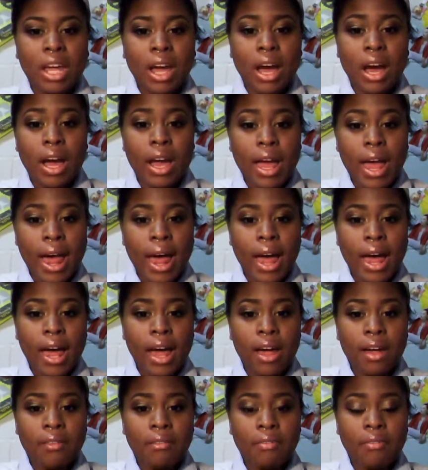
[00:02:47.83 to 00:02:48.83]
I
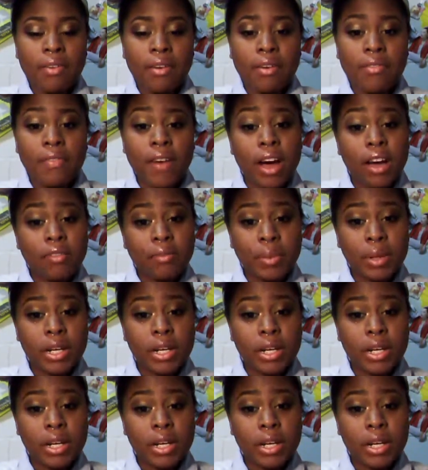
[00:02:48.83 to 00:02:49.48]
have five